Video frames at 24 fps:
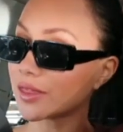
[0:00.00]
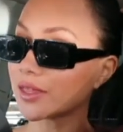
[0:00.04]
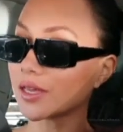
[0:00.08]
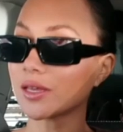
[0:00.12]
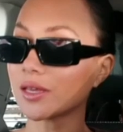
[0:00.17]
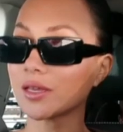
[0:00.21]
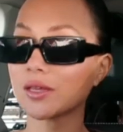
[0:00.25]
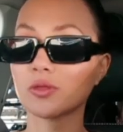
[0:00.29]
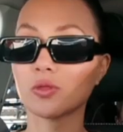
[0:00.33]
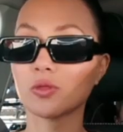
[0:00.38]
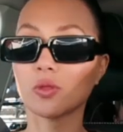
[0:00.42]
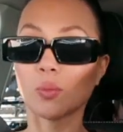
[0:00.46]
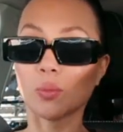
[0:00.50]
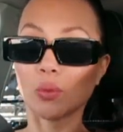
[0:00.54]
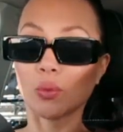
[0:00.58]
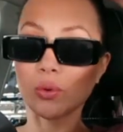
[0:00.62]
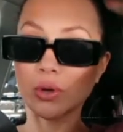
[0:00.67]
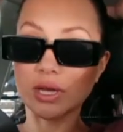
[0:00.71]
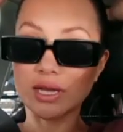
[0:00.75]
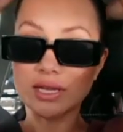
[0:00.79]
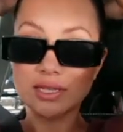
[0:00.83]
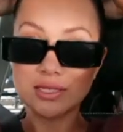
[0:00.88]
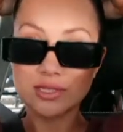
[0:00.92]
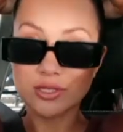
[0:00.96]
think the
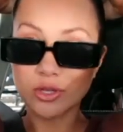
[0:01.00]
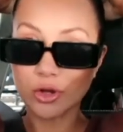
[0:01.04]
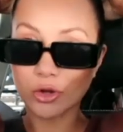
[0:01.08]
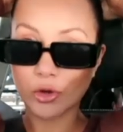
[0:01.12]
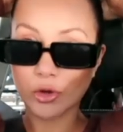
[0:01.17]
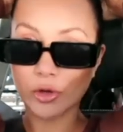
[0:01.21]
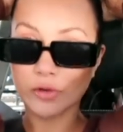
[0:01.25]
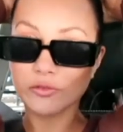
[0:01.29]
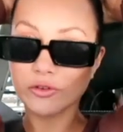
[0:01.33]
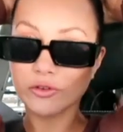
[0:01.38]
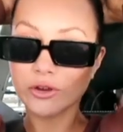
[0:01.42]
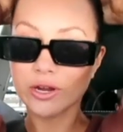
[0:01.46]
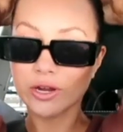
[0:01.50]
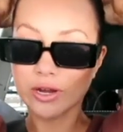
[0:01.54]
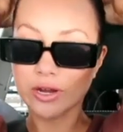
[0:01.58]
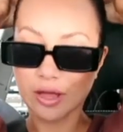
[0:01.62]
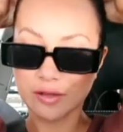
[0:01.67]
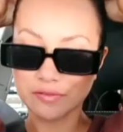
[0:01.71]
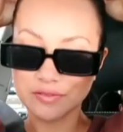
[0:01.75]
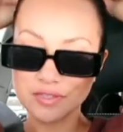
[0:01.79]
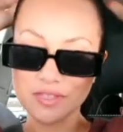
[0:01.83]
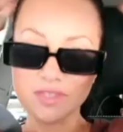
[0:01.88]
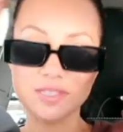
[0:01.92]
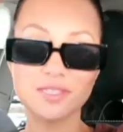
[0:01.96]
boys got over it
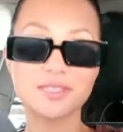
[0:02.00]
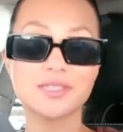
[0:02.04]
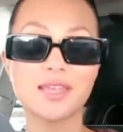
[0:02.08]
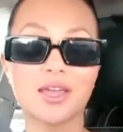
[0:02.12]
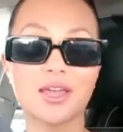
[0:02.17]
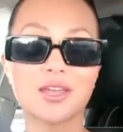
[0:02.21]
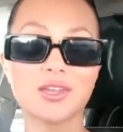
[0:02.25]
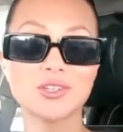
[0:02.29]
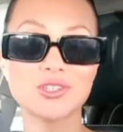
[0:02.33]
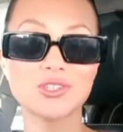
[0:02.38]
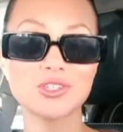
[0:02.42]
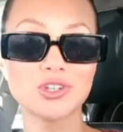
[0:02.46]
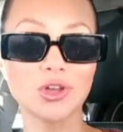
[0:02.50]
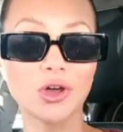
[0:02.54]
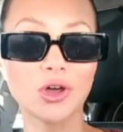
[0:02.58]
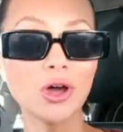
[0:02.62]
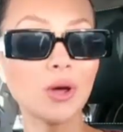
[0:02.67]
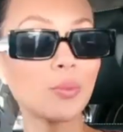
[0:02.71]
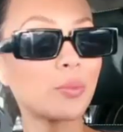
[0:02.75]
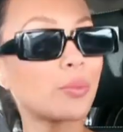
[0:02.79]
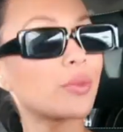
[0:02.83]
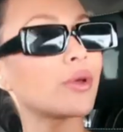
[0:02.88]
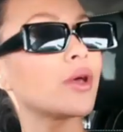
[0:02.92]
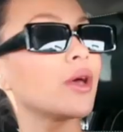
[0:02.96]
after the second
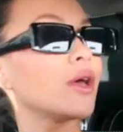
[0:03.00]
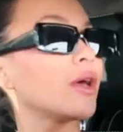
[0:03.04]
shop.